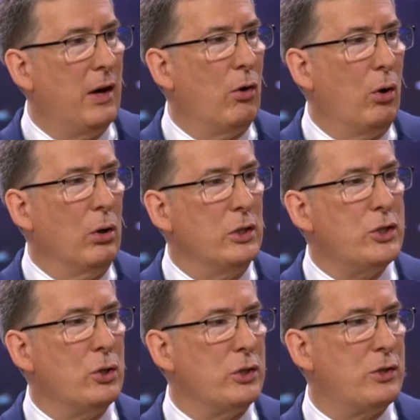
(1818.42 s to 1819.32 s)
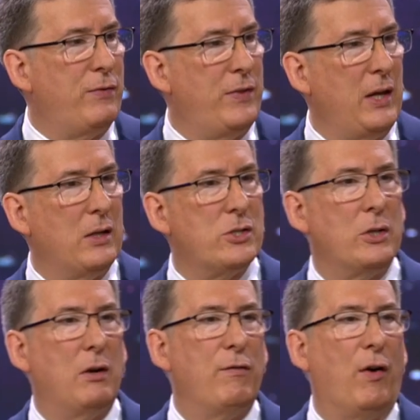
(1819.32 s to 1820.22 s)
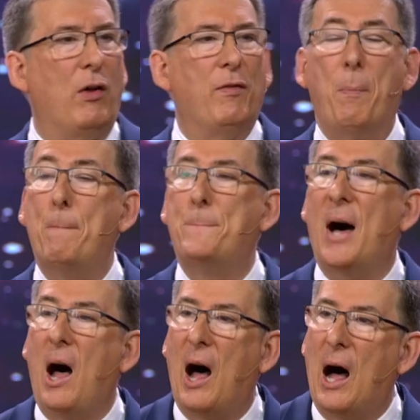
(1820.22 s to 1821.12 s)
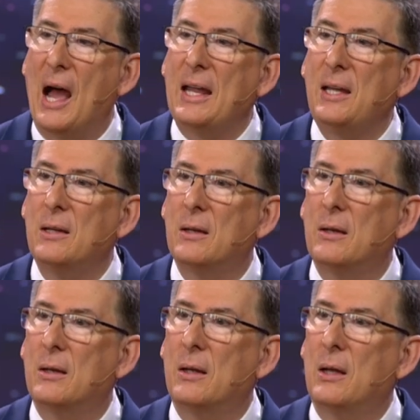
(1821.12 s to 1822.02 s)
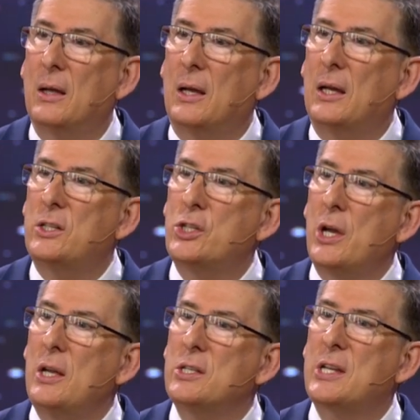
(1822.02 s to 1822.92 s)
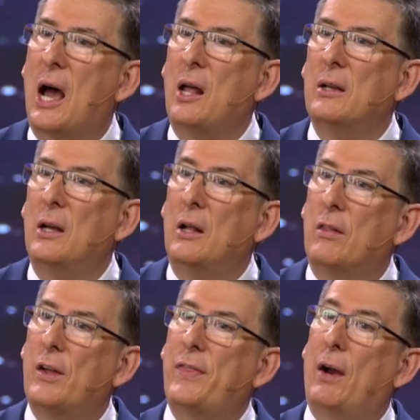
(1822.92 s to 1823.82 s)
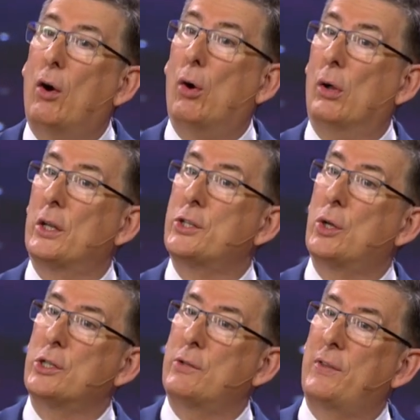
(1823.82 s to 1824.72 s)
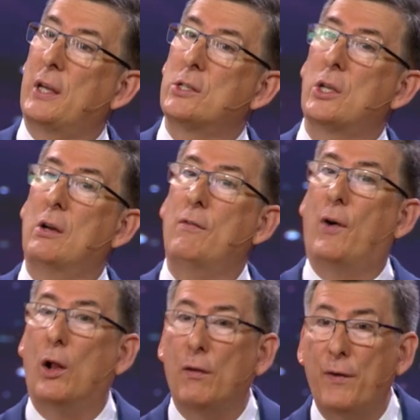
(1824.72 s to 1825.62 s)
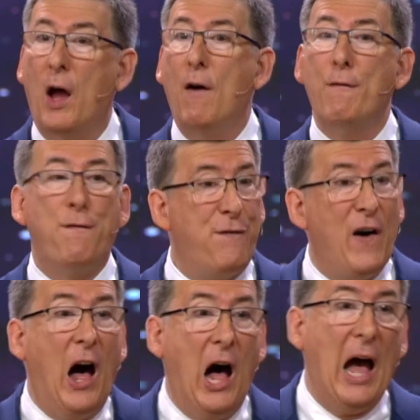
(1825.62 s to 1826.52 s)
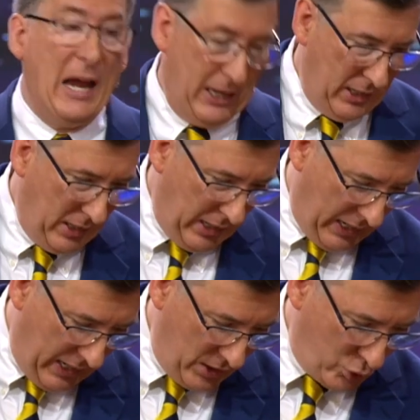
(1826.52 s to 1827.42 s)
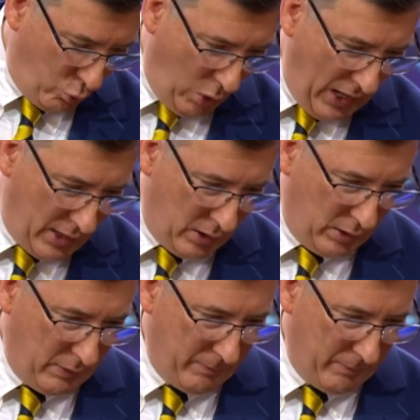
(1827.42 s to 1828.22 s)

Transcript: there are all sorts of things that involve pi. It turns out that there are all sorts of things that involve phi as well.